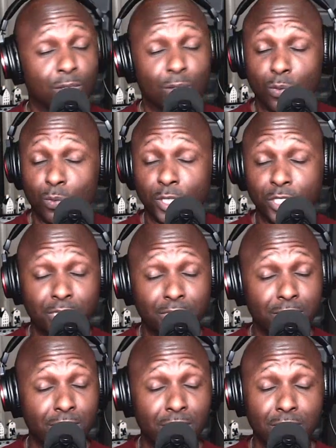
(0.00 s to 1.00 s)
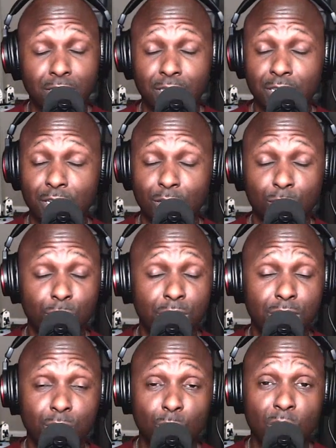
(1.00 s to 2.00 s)
Which is another
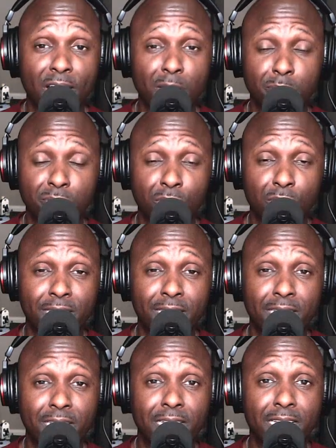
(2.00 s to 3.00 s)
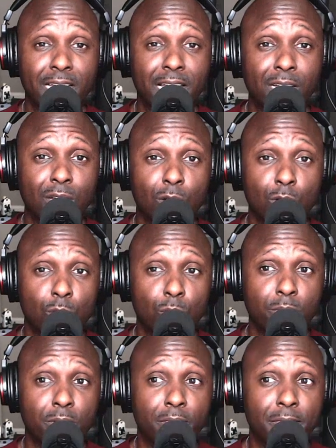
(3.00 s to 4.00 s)
reason why I pray and I
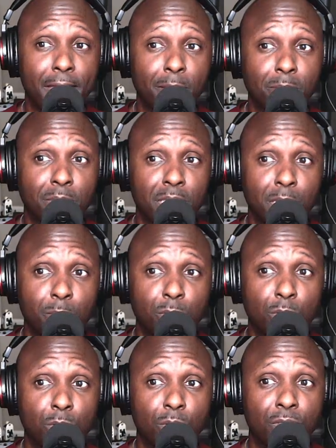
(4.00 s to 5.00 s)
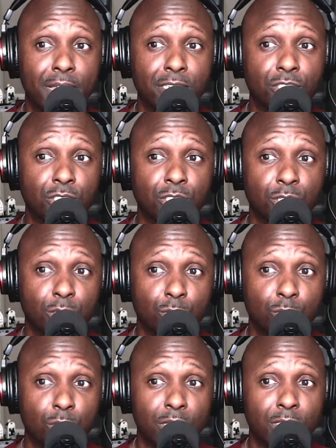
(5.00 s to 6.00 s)
hope that people that should
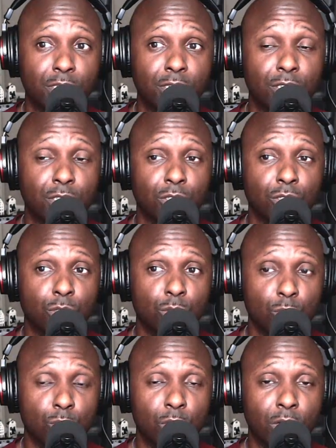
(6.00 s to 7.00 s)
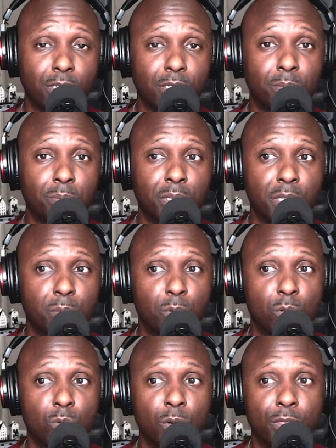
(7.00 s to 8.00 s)
run, do run,
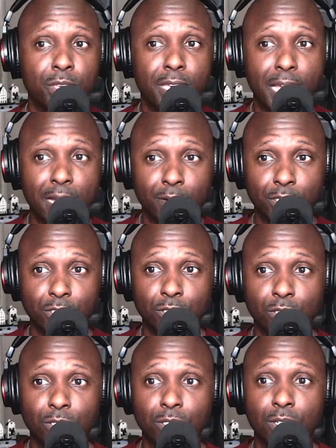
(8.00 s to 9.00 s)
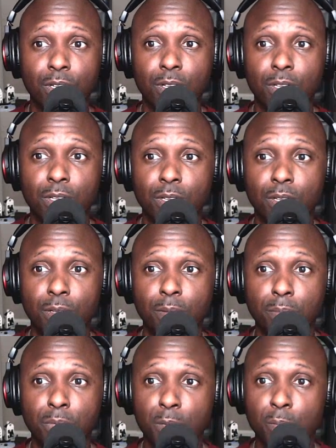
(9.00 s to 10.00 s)
people with character,
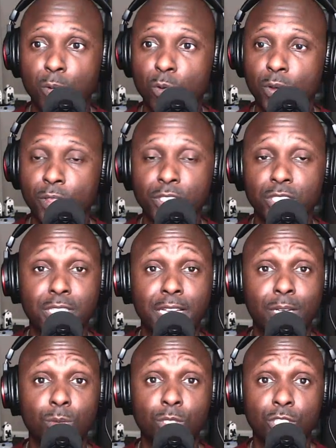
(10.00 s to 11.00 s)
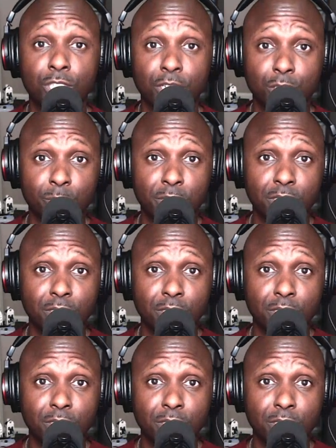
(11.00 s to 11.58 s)
people with sound judgment,